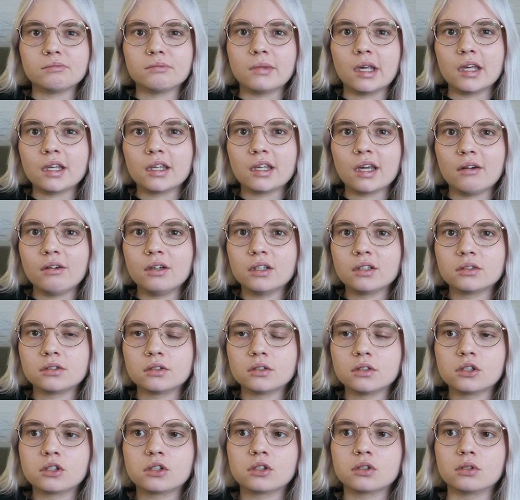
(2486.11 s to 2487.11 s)
main
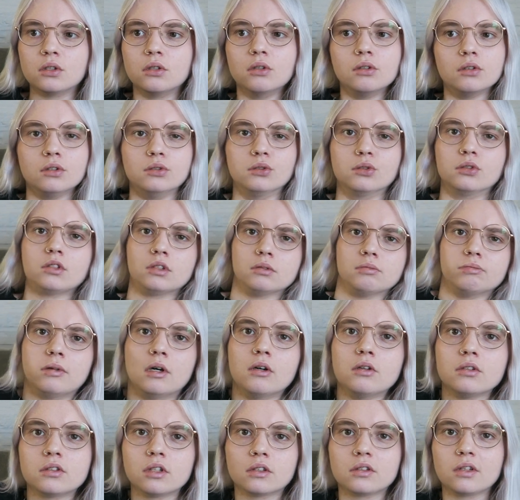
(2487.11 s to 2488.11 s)
characters, so you're
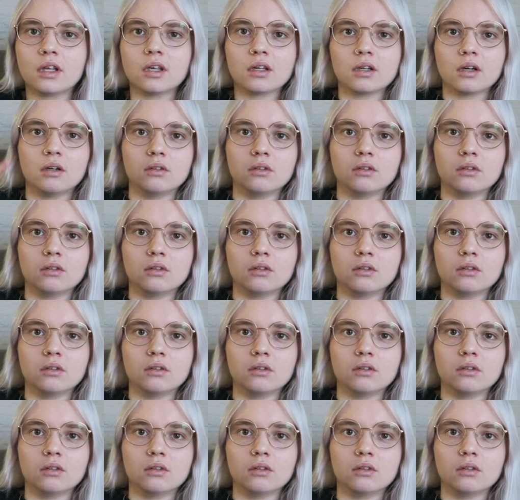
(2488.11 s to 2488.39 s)
supposed to think,